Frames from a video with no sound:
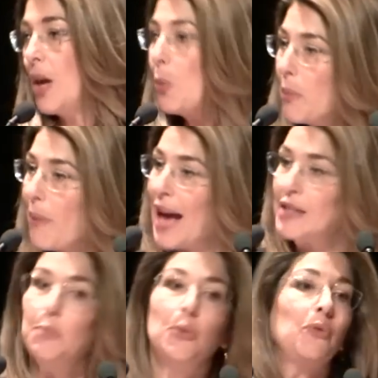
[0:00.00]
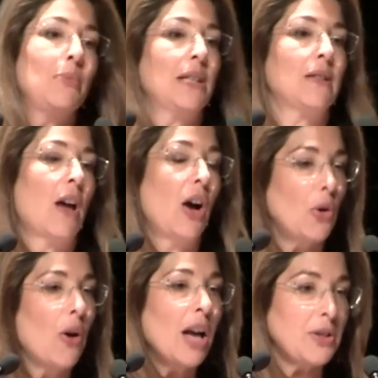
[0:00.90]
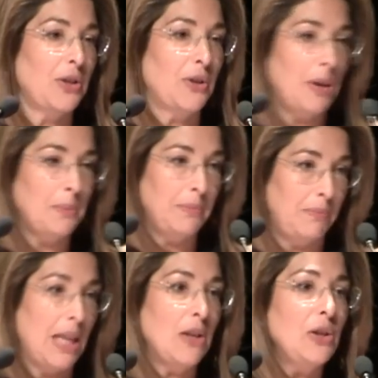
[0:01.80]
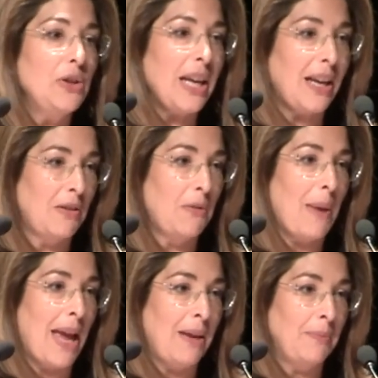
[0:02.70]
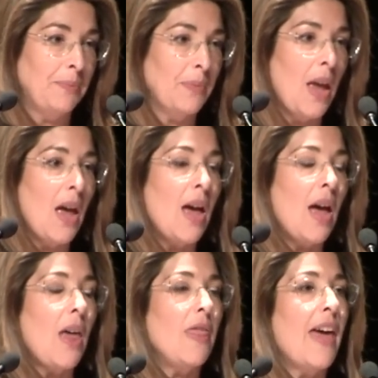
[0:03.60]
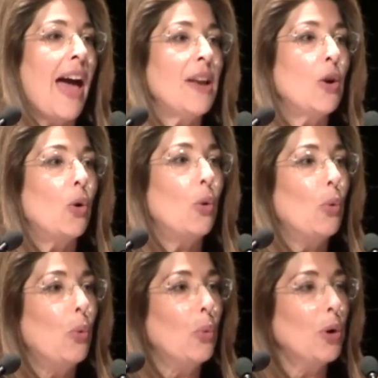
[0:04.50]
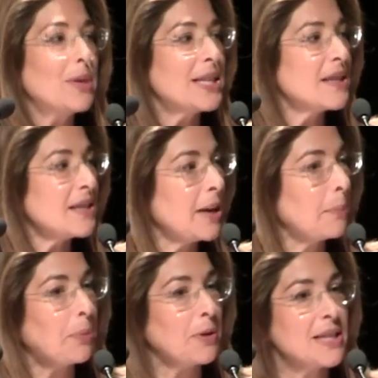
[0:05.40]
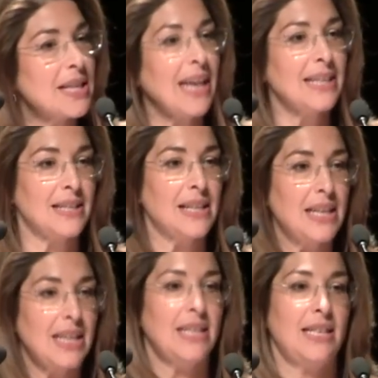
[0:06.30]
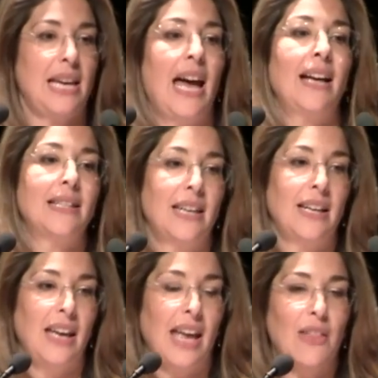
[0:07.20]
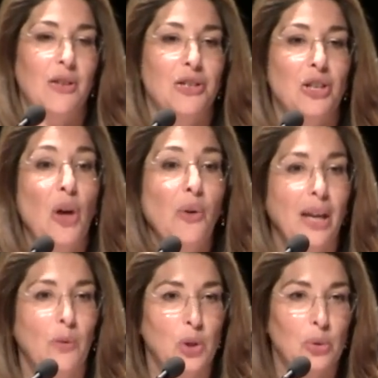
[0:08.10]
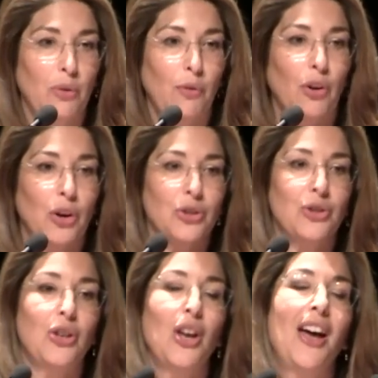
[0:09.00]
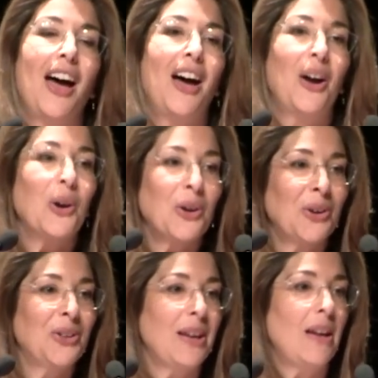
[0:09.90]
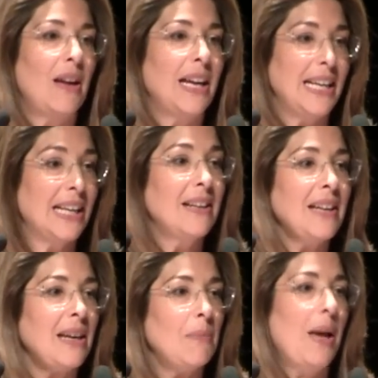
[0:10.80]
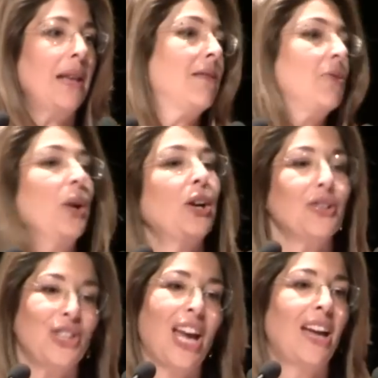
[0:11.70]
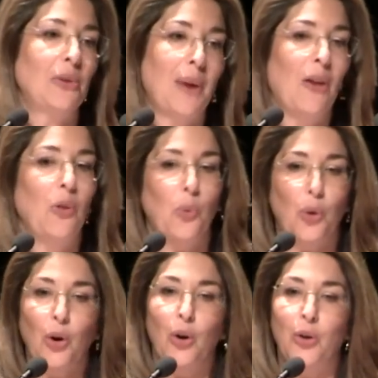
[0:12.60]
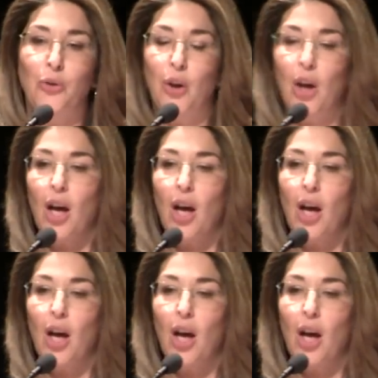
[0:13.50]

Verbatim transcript: there were mass movements across Europe, including in Spain, that were resisting precisely this tactic. And the slogan, which was first heard in Italy but ricocheted around the world,